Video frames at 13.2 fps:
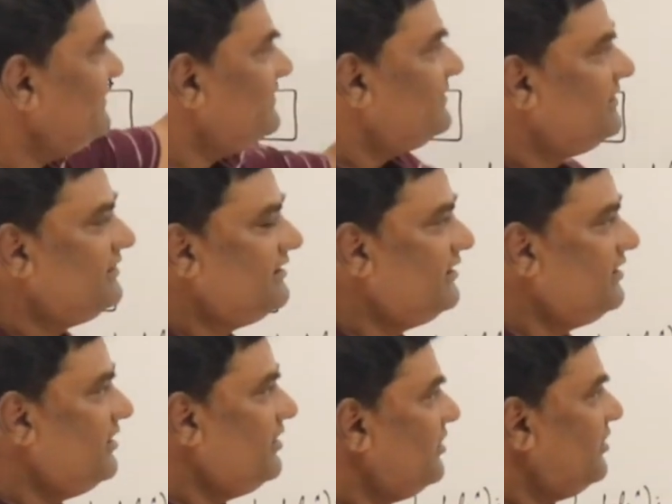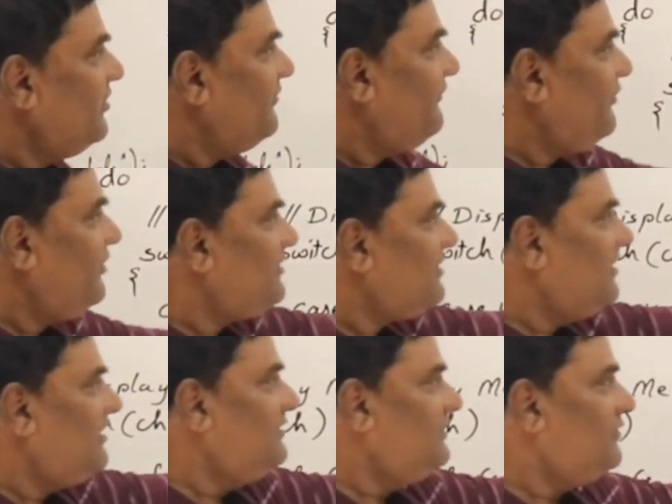n. For
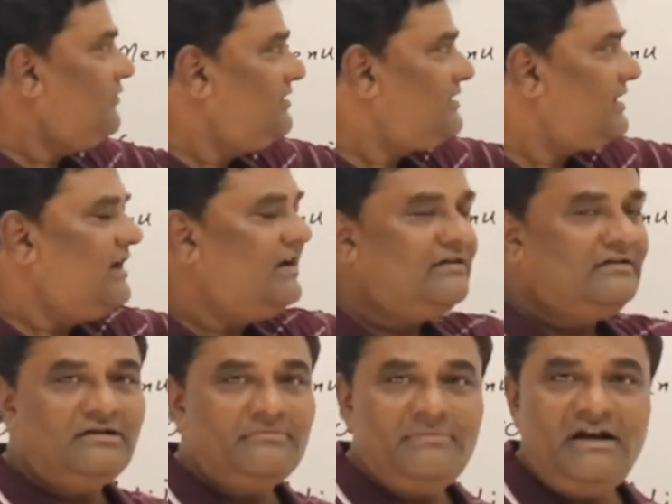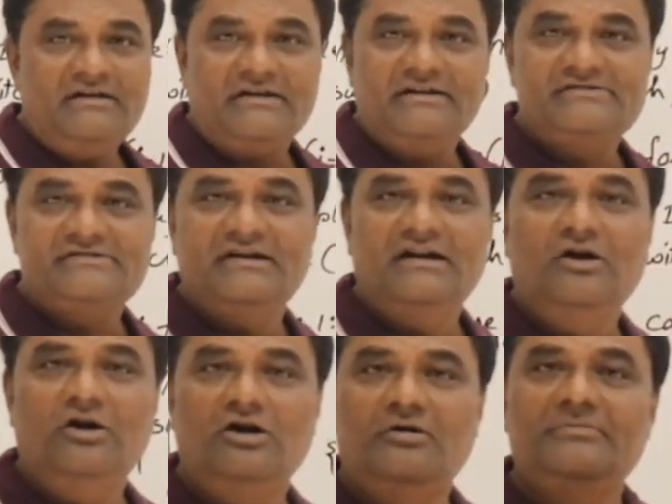a lower triangular matrix,
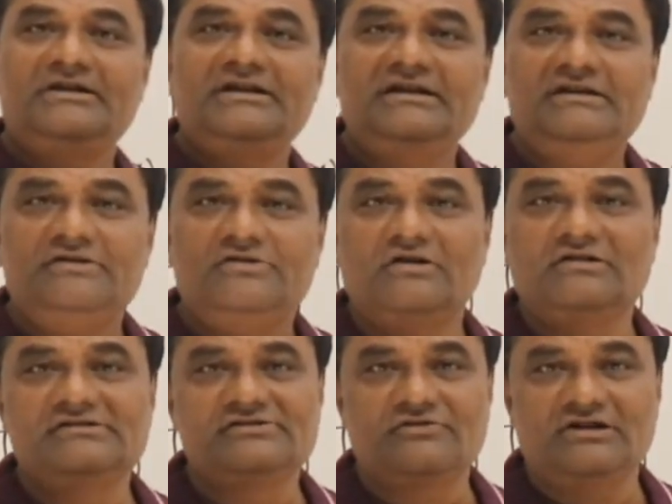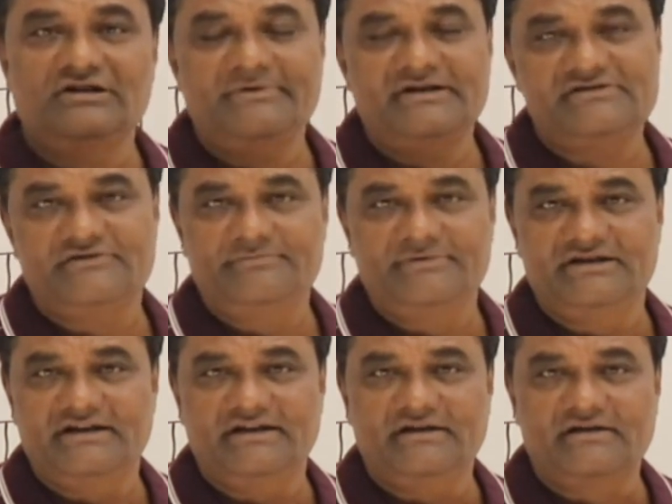how many non-zero elements will be
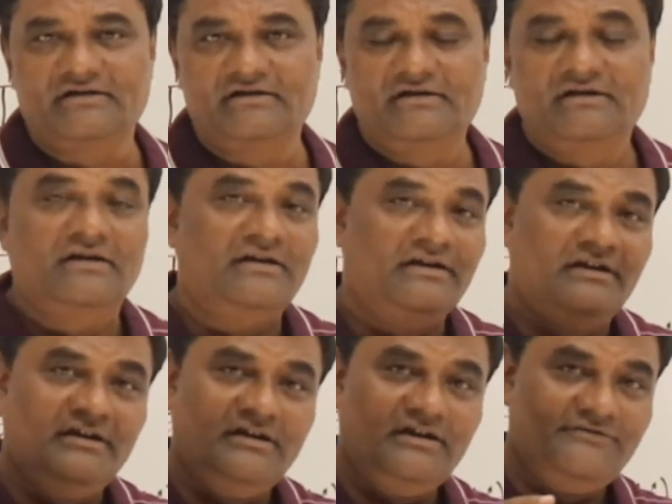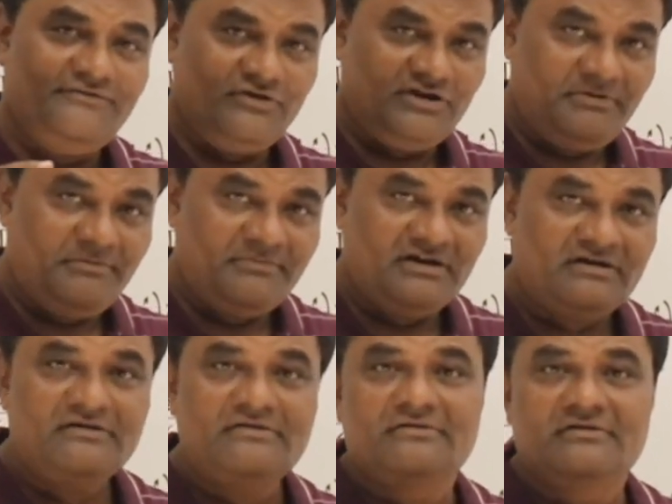there? If you
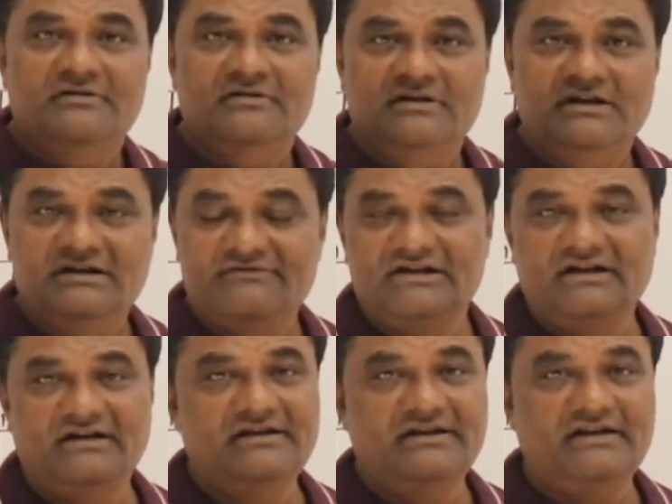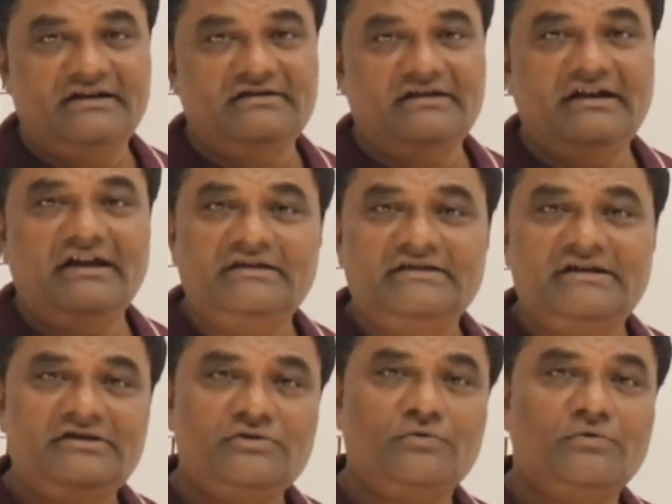remember, it will contain n
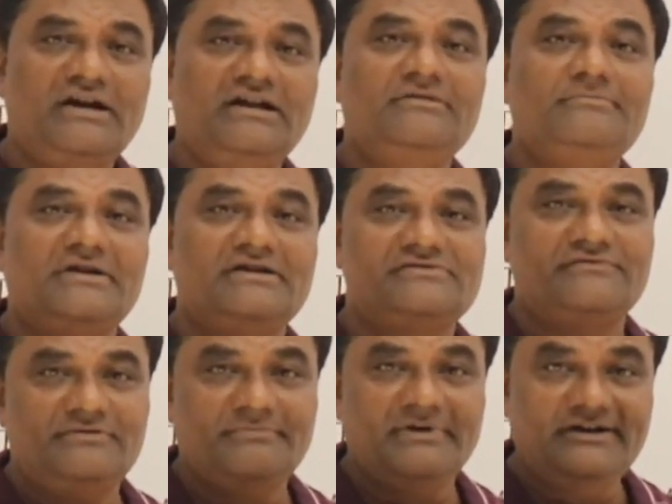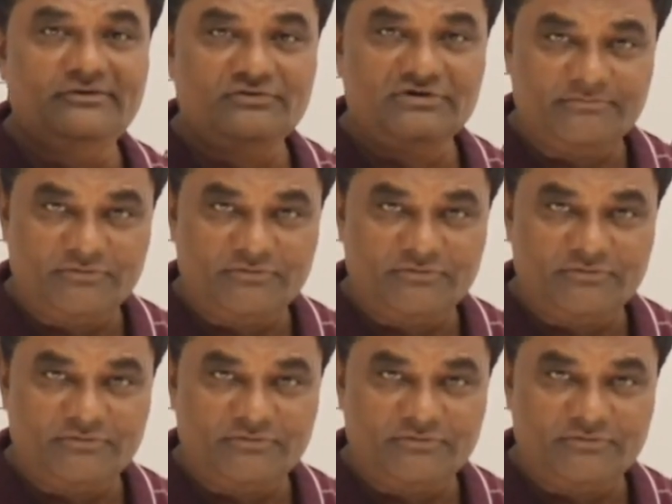into n plus 1 by 2